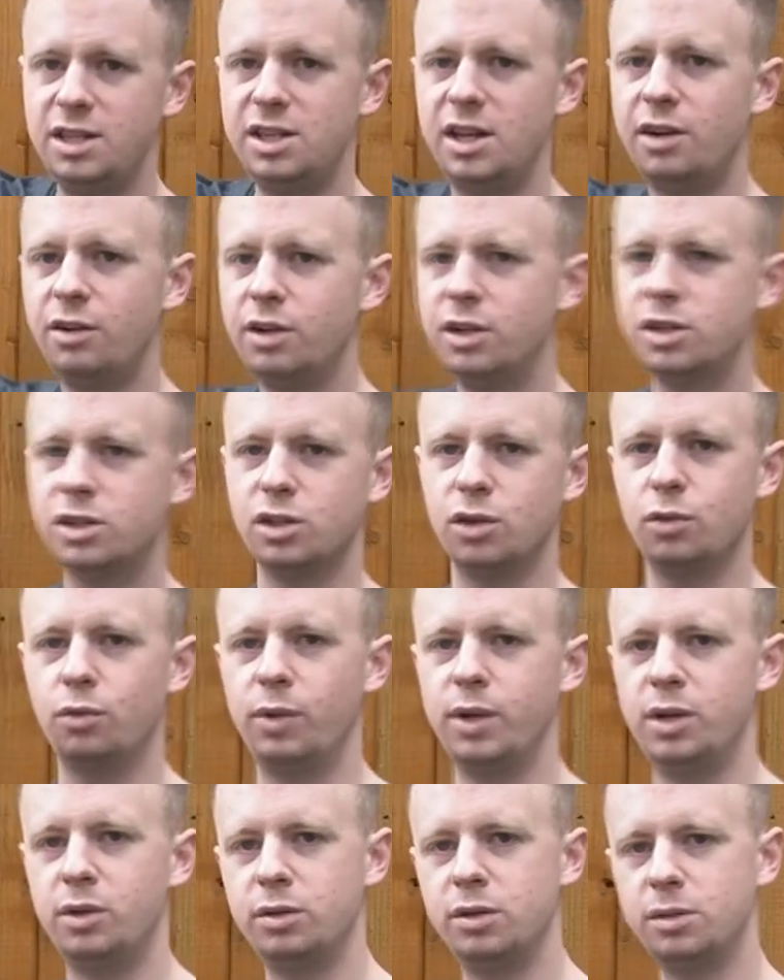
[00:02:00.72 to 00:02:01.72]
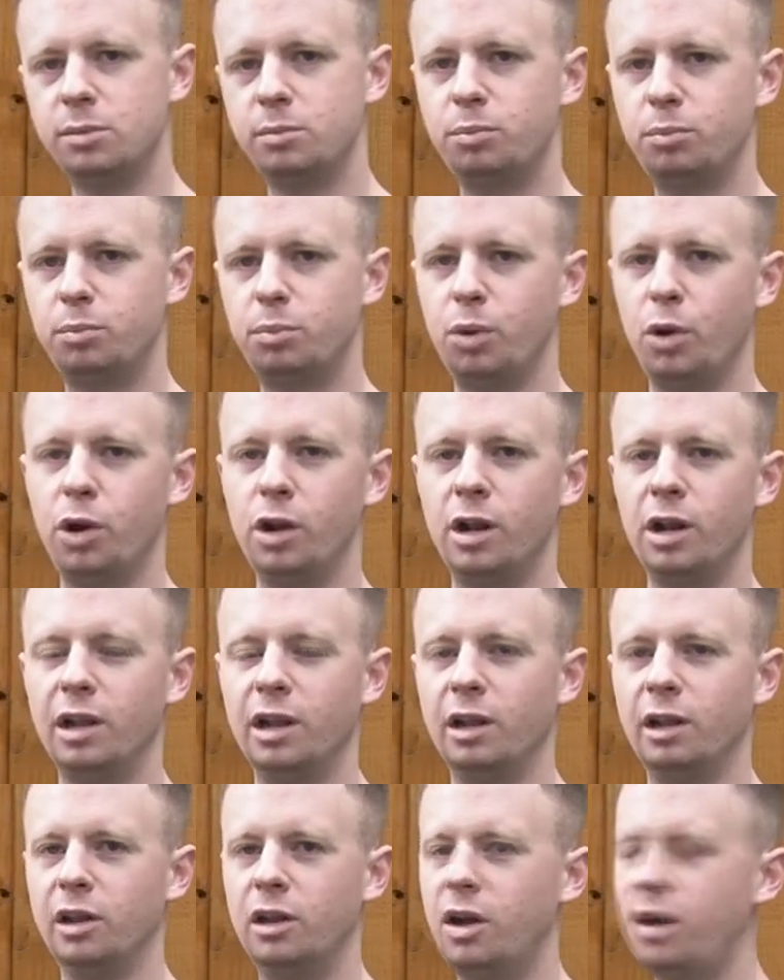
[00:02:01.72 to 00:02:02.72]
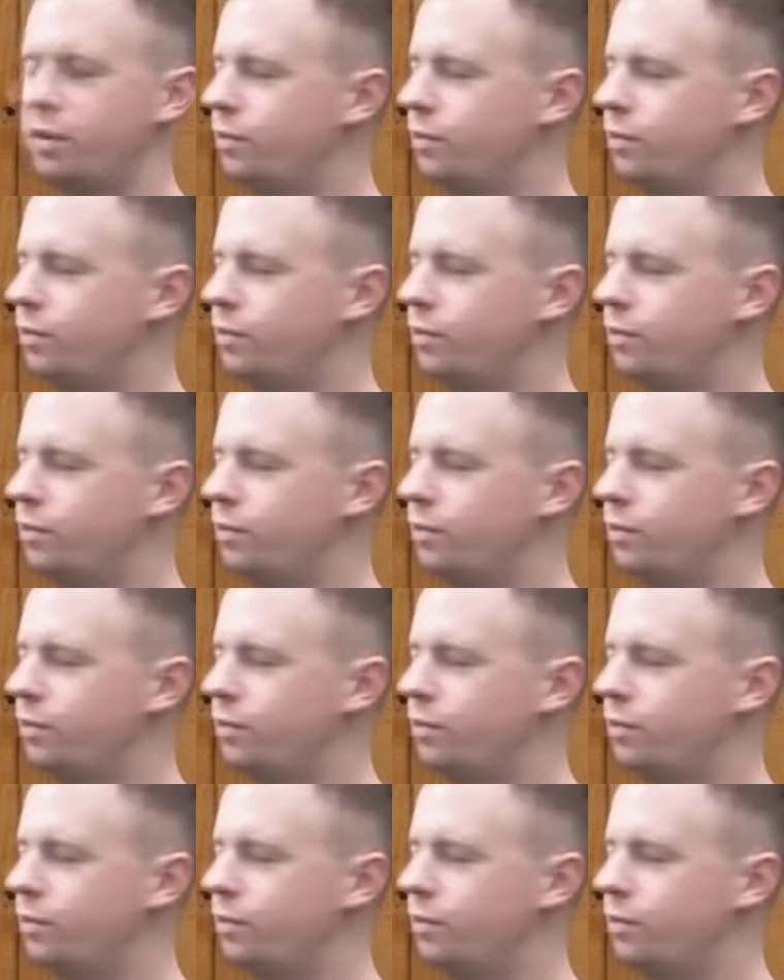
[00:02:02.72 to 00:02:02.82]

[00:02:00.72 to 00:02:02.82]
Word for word: in these areas. So when you put in a little